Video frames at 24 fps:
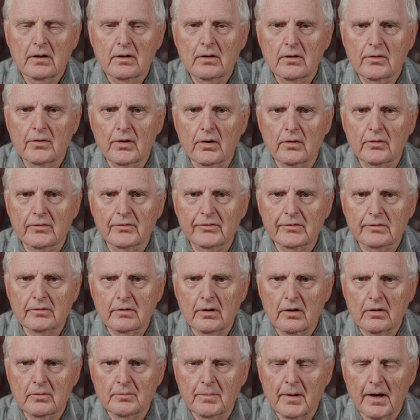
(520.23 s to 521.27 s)
those
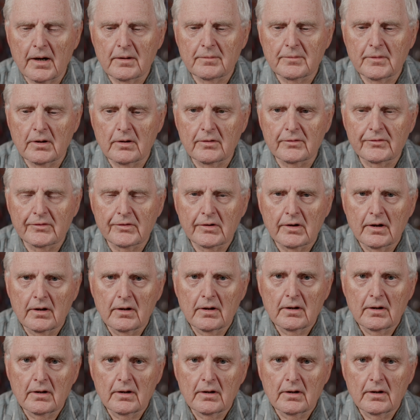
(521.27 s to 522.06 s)
long pipe notes